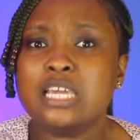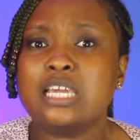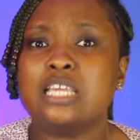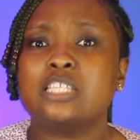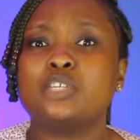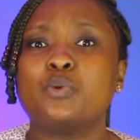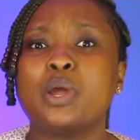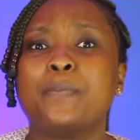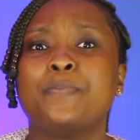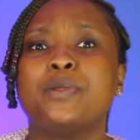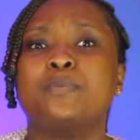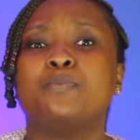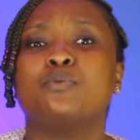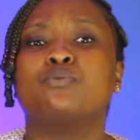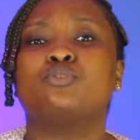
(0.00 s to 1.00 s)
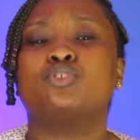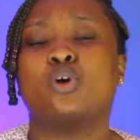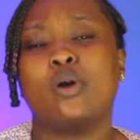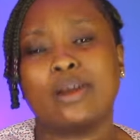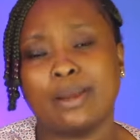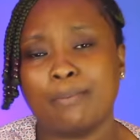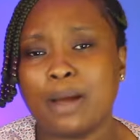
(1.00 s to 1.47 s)
It's the way people
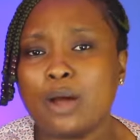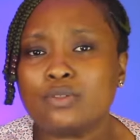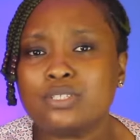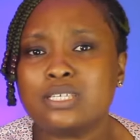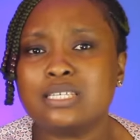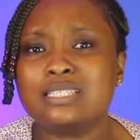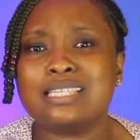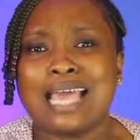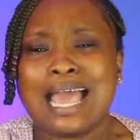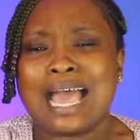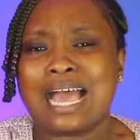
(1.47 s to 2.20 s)
talk about it.